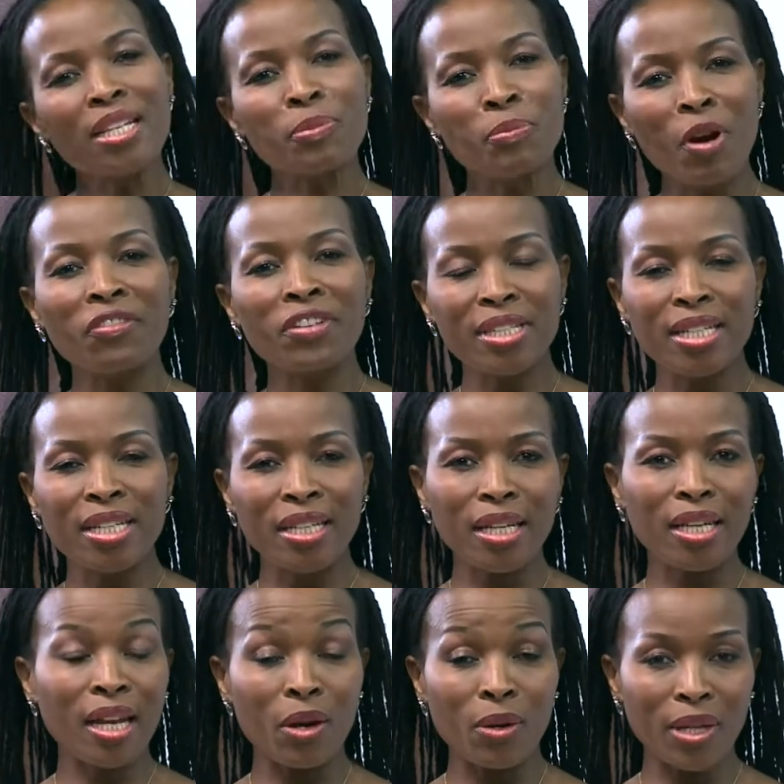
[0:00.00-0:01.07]
is poverty
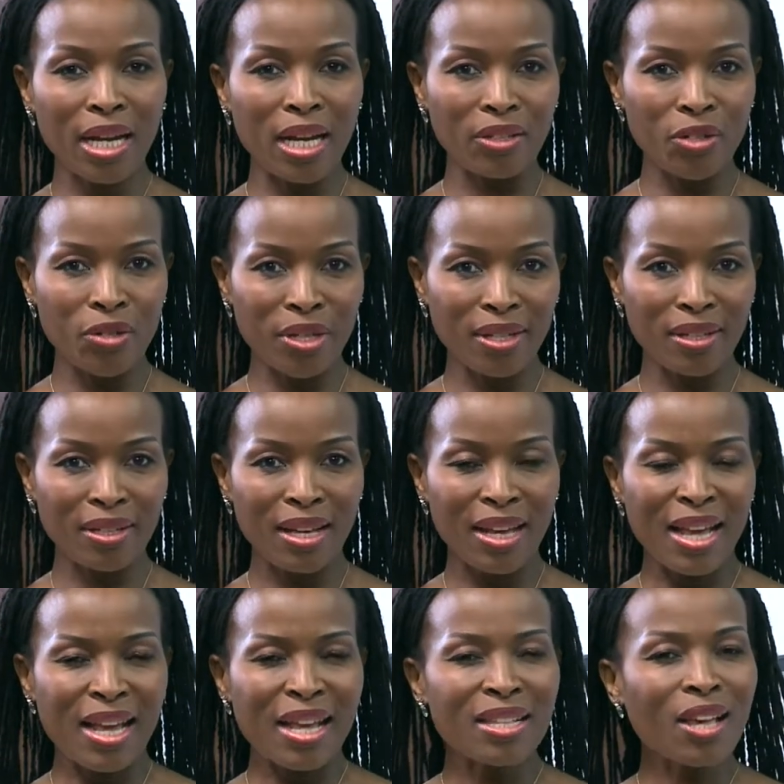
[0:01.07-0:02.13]
in our country.
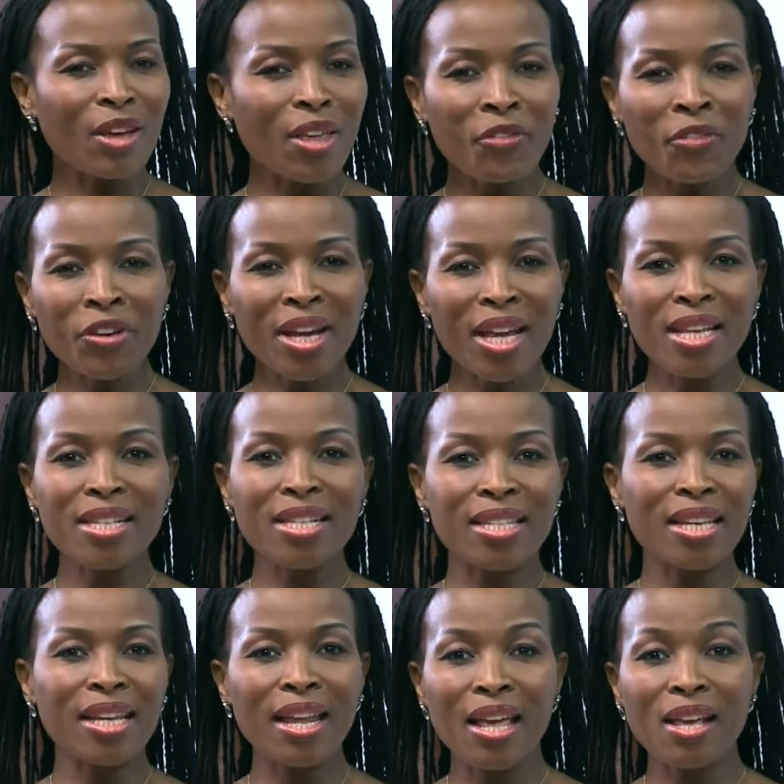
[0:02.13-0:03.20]
South Africa is
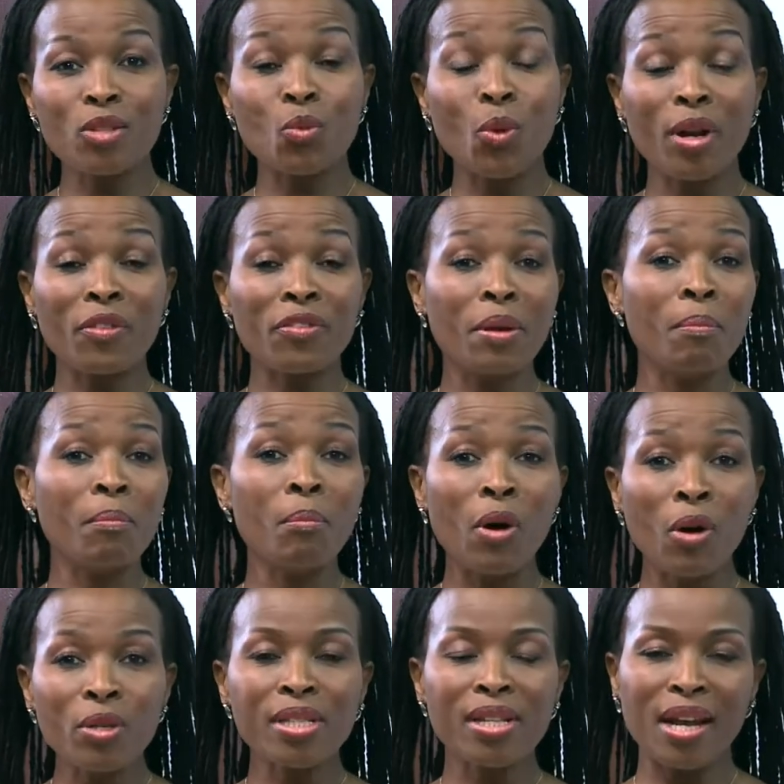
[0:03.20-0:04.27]
seen as one of the
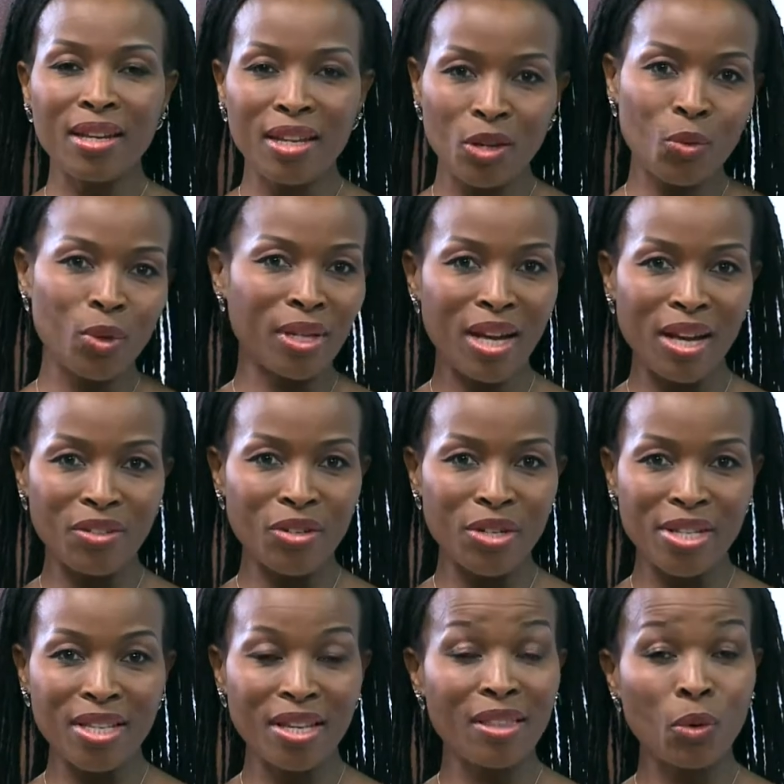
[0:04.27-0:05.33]
most unequal
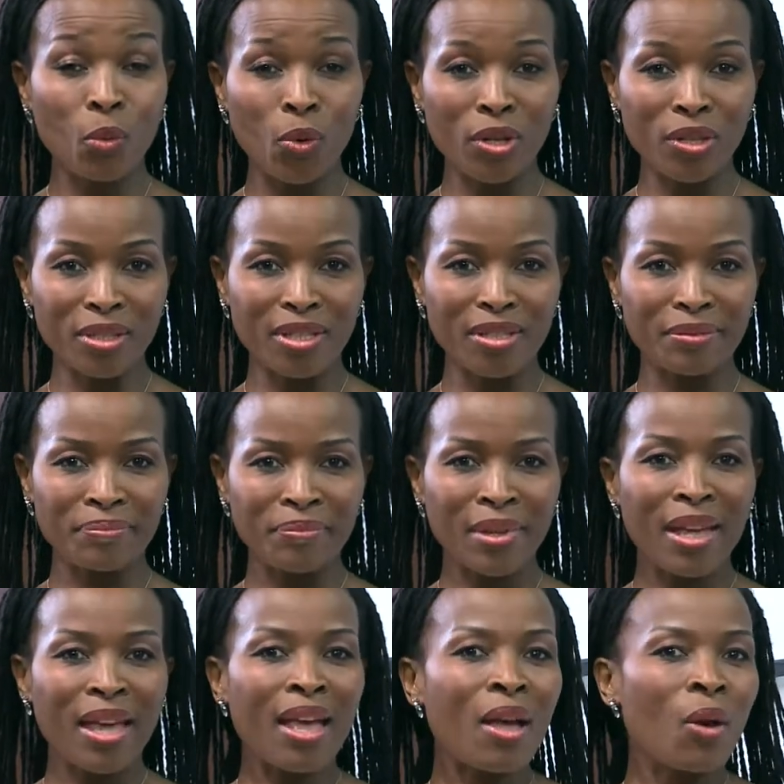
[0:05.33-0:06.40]
countries in the world.
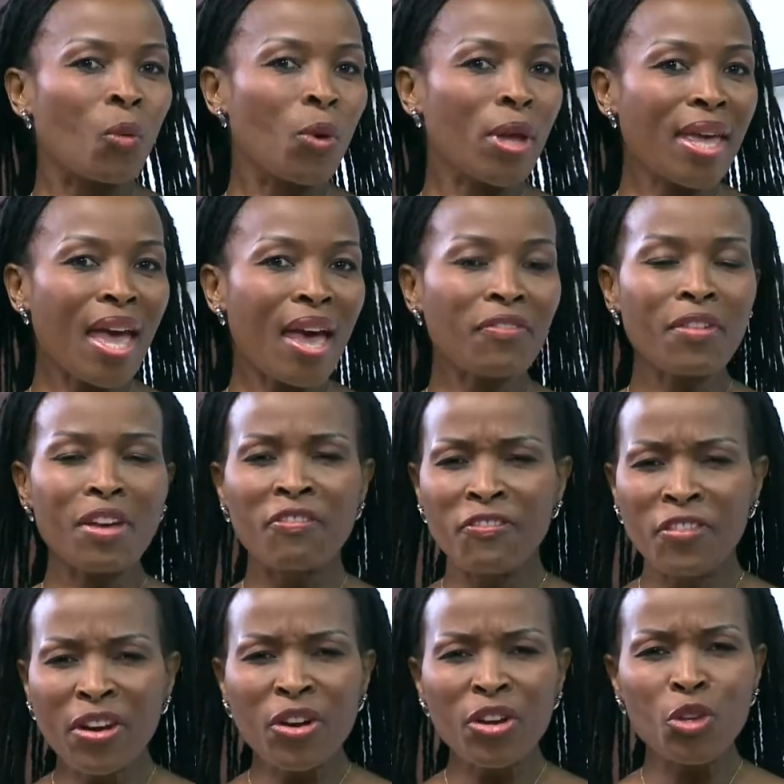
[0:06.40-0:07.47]
We have a
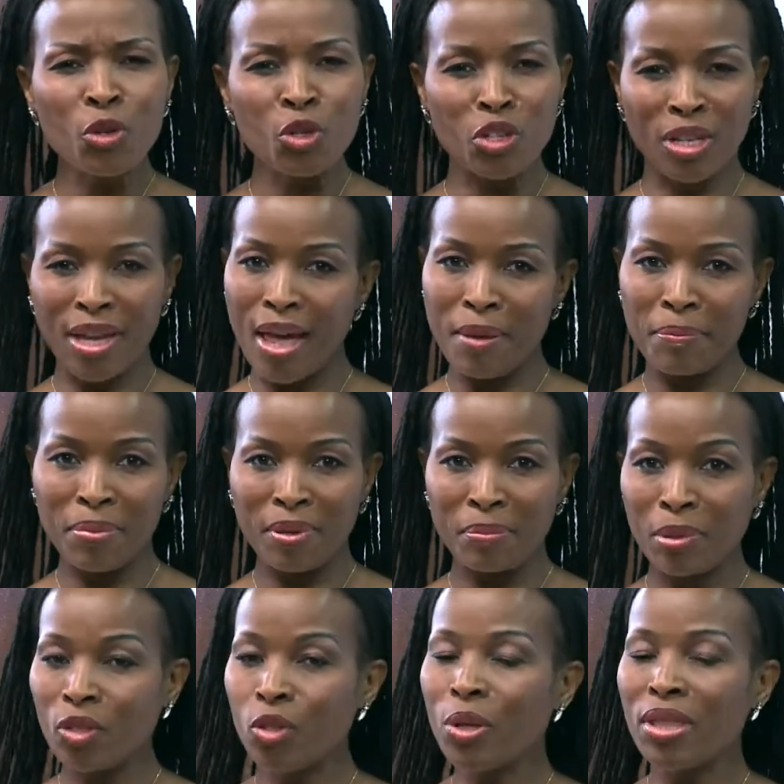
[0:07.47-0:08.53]
very huge gap
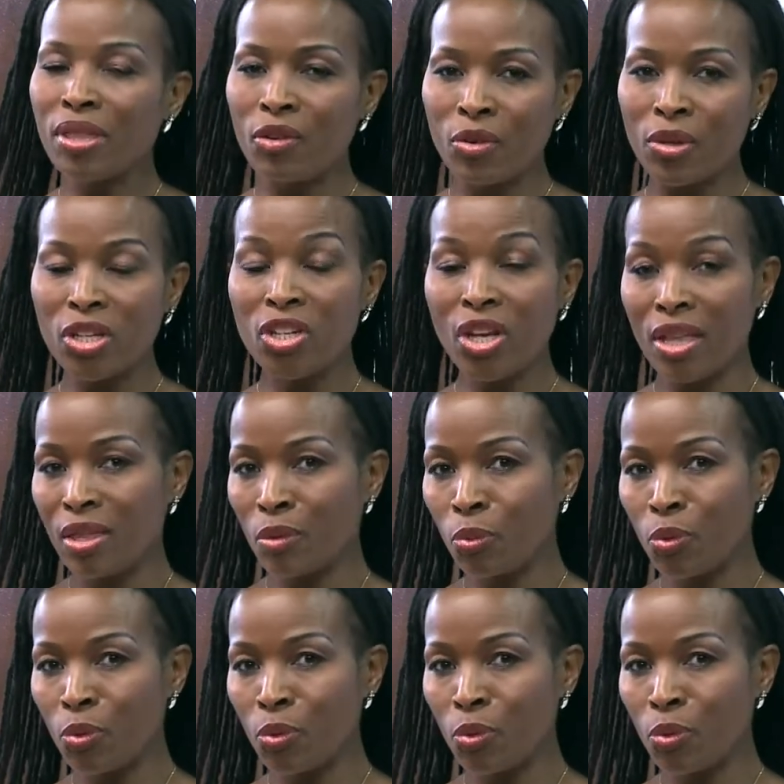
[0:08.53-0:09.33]
between the rich and the